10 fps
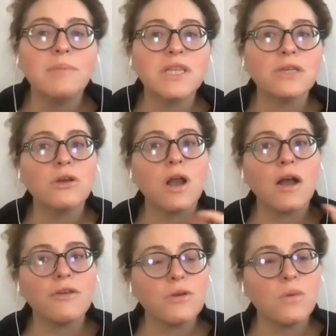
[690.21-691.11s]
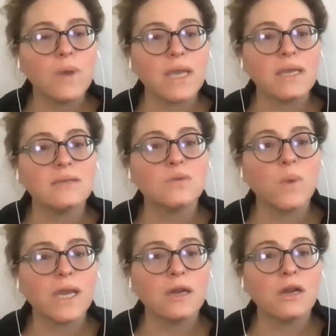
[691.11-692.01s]
But there are other ways
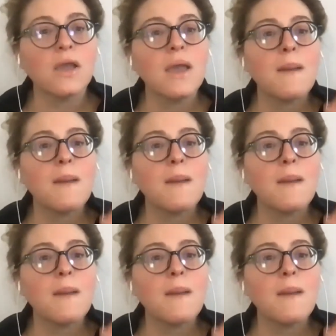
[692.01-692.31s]
where